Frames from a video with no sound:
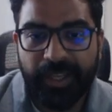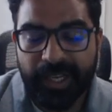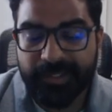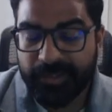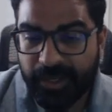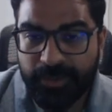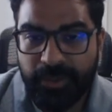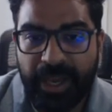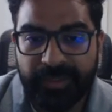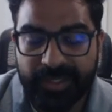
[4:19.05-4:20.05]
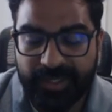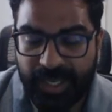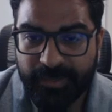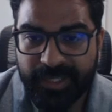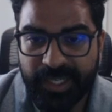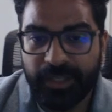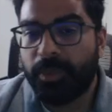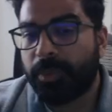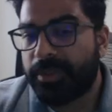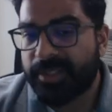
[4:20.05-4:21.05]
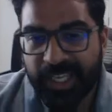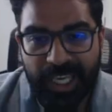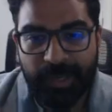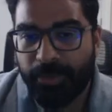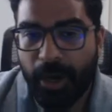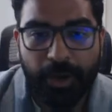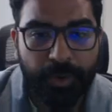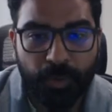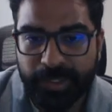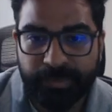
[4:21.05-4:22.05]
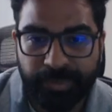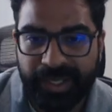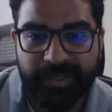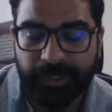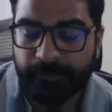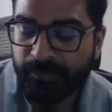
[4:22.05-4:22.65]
As long as you have the same seed, you will just keep auto replanting.